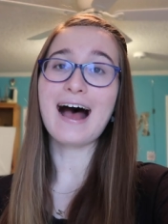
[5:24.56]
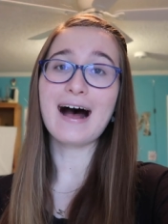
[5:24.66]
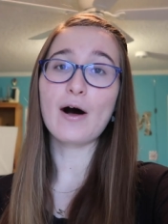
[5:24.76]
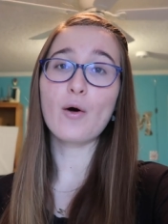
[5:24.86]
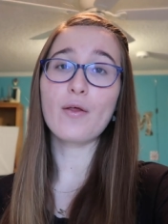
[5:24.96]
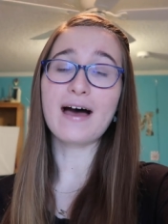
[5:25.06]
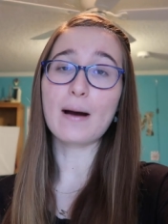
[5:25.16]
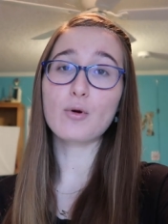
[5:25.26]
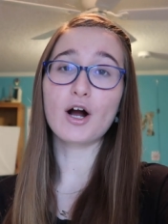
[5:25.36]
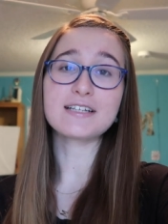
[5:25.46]
how
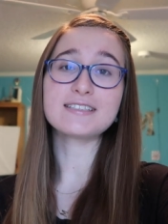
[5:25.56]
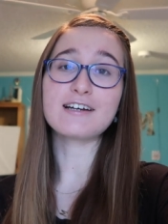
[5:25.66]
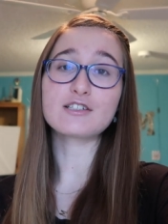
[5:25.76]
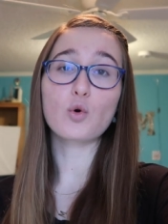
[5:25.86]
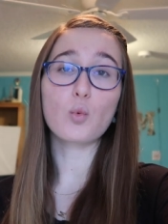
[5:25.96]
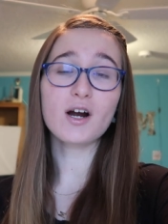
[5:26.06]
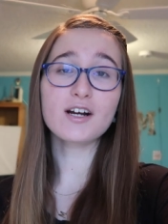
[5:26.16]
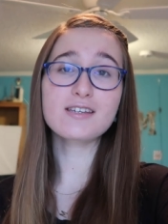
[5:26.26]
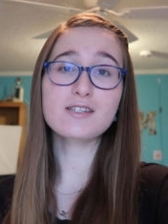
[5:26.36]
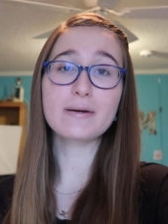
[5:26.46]
that process
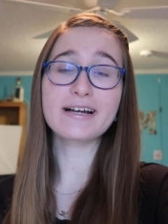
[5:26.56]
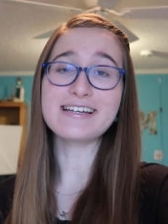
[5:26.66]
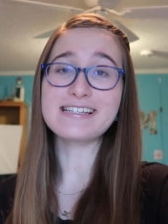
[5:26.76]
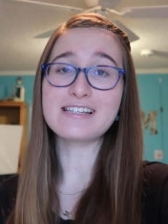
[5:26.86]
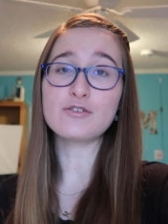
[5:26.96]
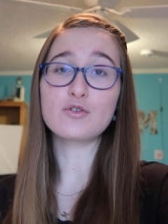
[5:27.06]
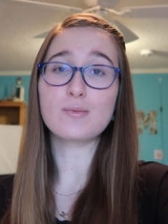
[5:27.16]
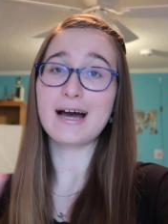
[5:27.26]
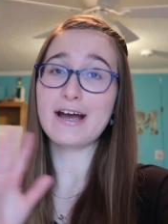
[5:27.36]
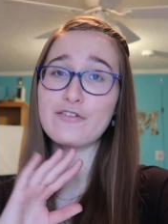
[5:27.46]
works, because this was
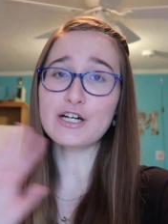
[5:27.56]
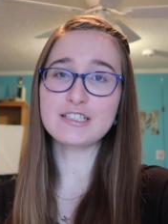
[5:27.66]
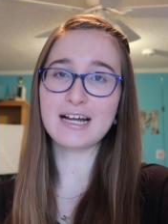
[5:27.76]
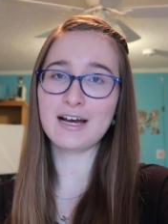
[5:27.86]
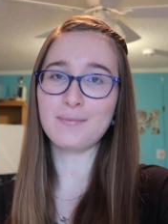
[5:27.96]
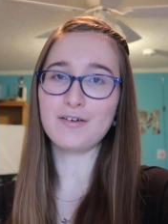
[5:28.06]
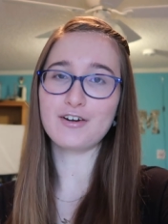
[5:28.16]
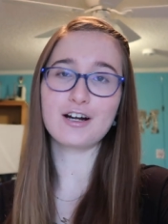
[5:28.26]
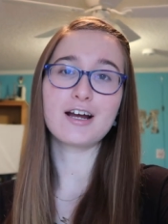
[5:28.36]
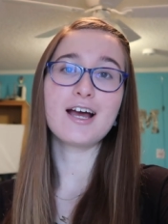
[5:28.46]
my first time
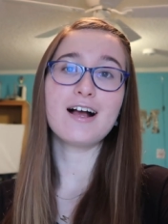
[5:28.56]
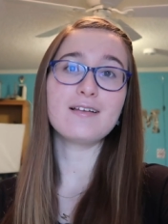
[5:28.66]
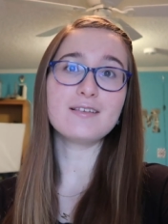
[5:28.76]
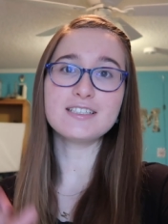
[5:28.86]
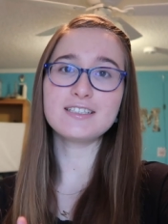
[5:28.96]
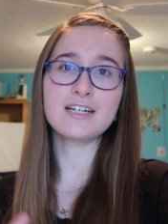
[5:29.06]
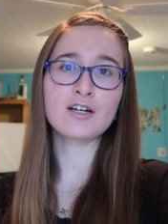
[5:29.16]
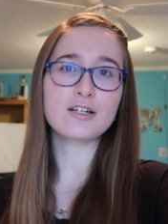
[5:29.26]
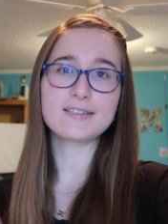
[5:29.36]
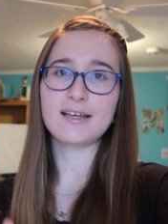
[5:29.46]
ever listing
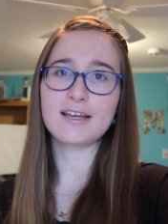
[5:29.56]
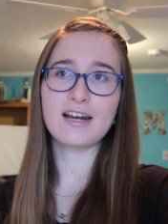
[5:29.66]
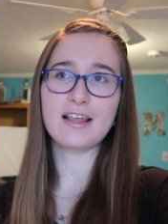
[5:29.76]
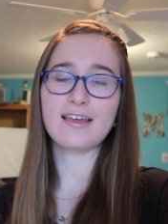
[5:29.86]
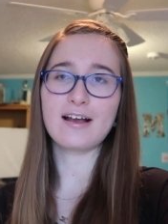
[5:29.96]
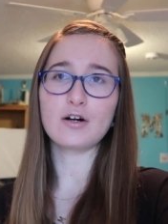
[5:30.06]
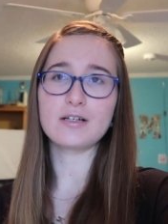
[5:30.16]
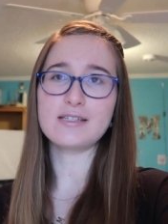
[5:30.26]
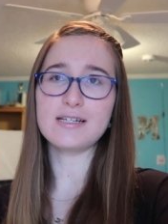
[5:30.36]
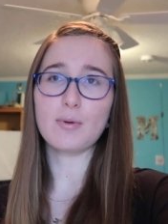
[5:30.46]
or selling anything
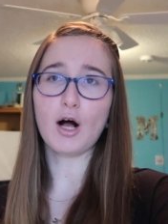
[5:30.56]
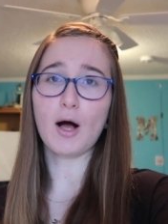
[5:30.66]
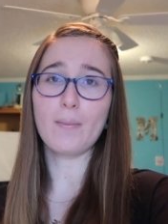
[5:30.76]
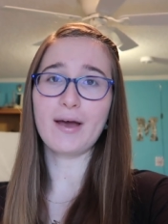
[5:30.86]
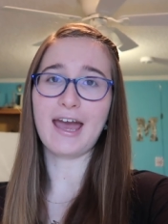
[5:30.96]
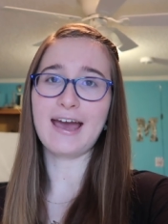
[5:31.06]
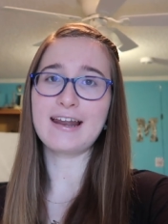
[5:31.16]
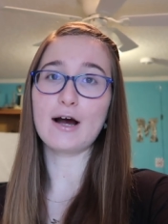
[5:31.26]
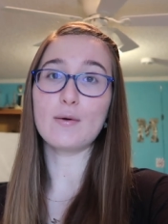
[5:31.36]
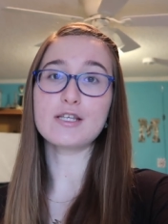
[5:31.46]
on Depop,
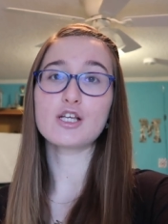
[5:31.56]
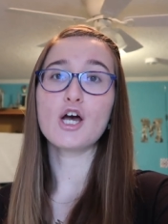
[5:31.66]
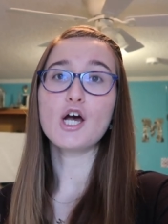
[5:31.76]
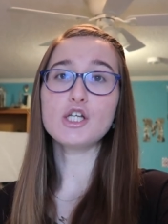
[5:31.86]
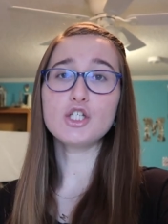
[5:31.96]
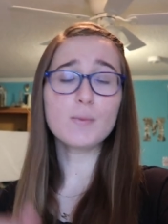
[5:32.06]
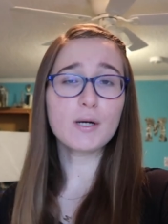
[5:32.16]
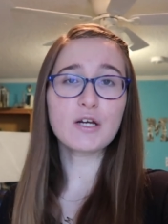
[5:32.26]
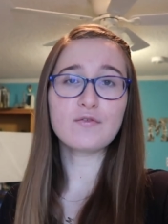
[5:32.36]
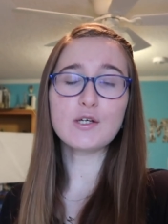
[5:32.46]
and I was
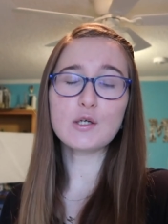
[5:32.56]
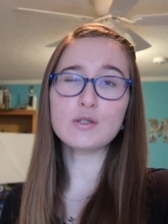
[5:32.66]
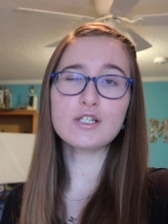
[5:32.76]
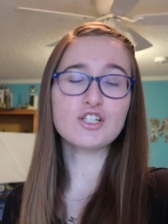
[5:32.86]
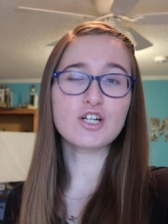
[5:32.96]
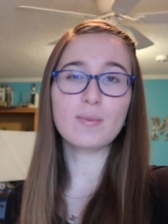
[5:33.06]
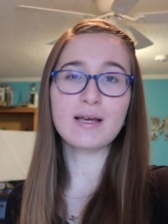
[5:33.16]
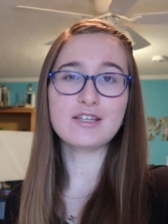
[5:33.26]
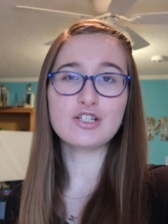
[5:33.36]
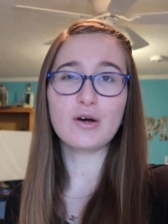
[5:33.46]
super confused jumping
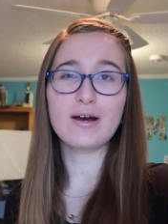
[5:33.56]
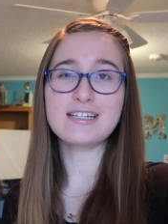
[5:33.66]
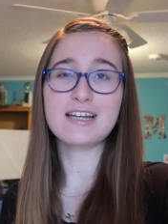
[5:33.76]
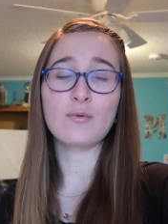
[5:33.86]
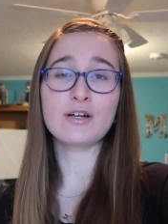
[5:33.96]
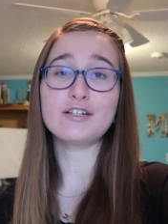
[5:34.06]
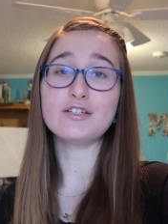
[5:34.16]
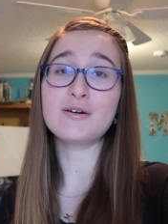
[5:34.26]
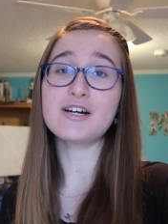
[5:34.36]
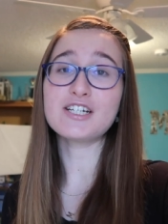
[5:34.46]
into it, and I wanted
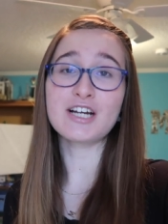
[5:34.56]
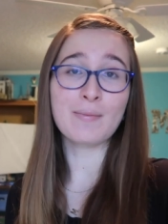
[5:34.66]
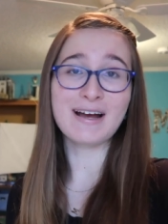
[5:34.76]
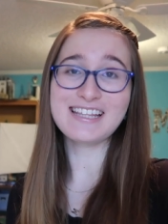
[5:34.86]
to share my